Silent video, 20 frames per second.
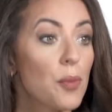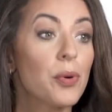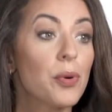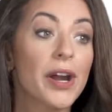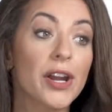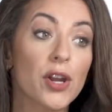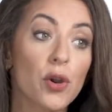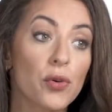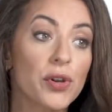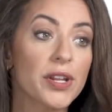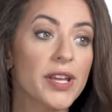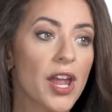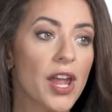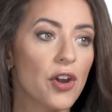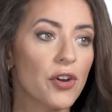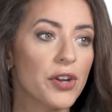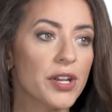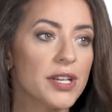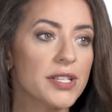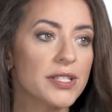Priority
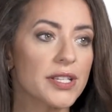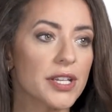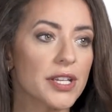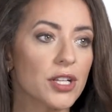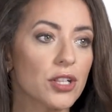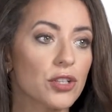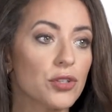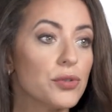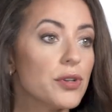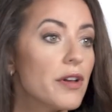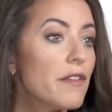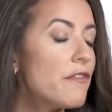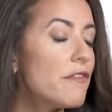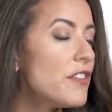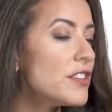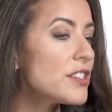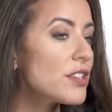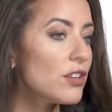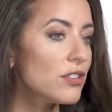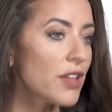areas include
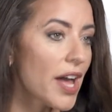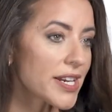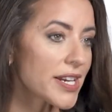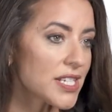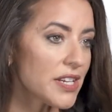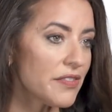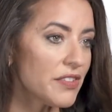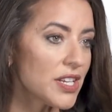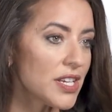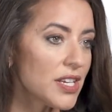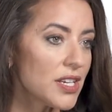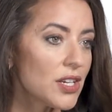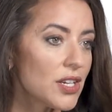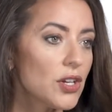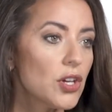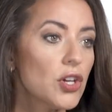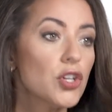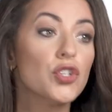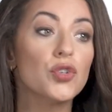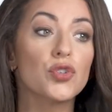physical activity,
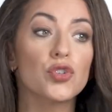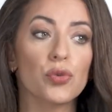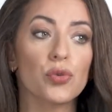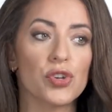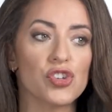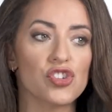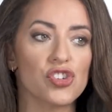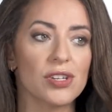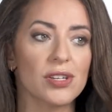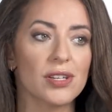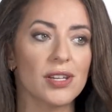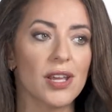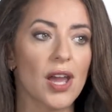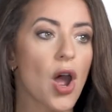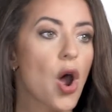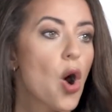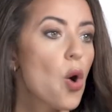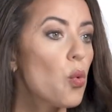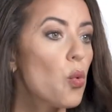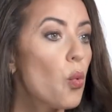nutrition,
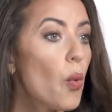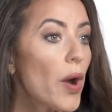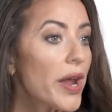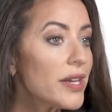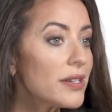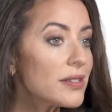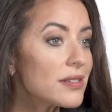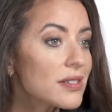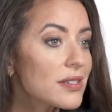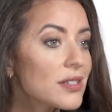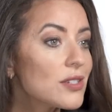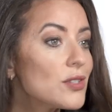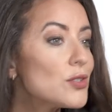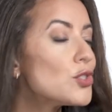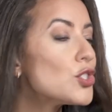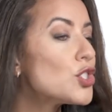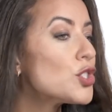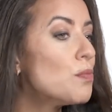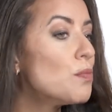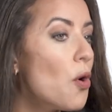weight,
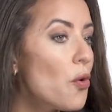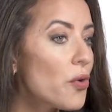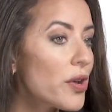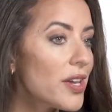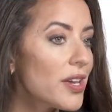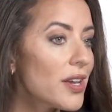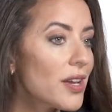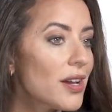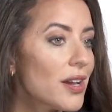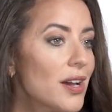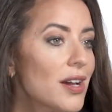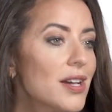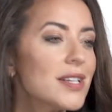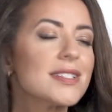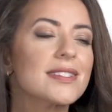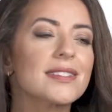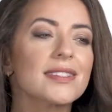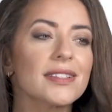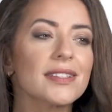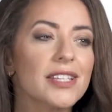smoking,
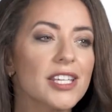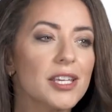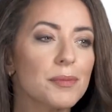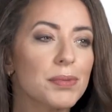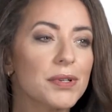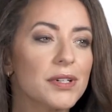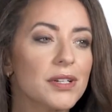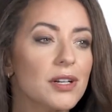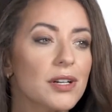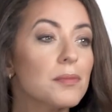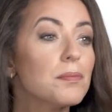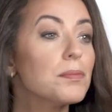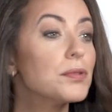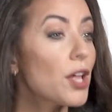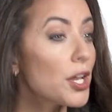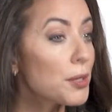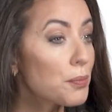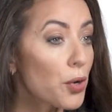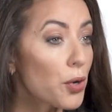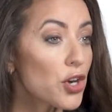sleep,
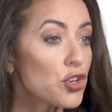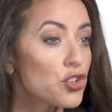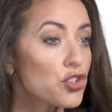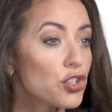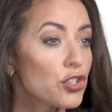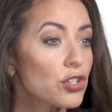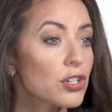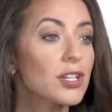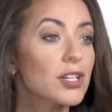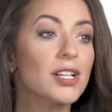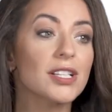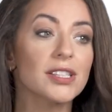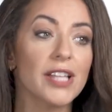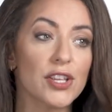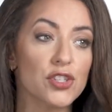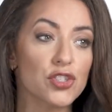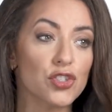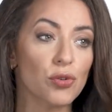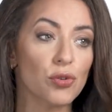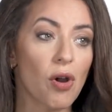blood pressure,
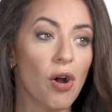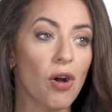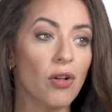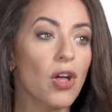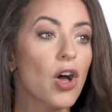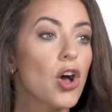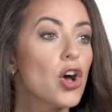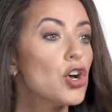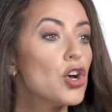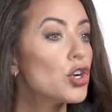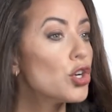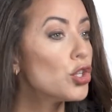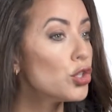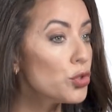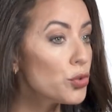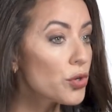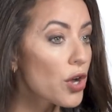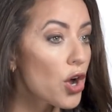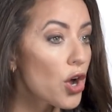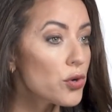cholesterol,
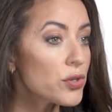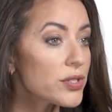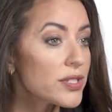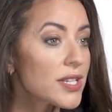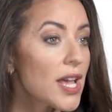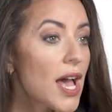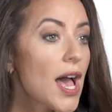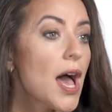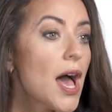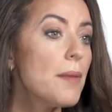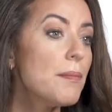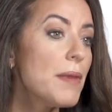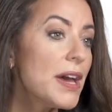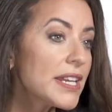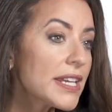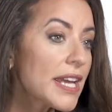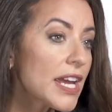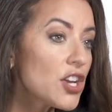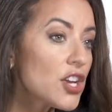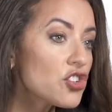glucose,
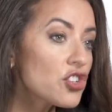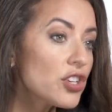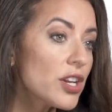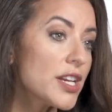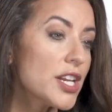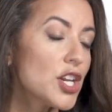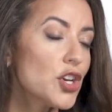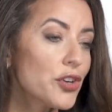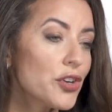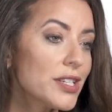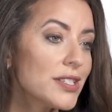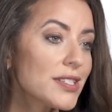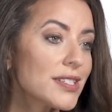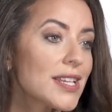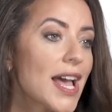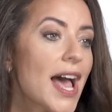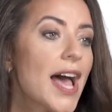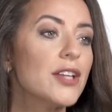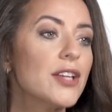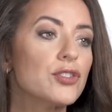medication adherence,
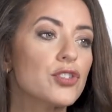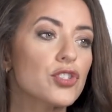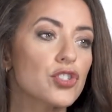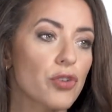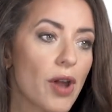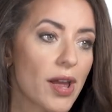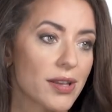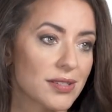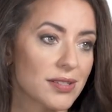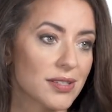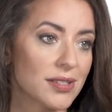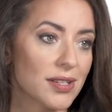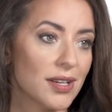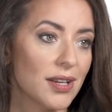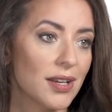and stress.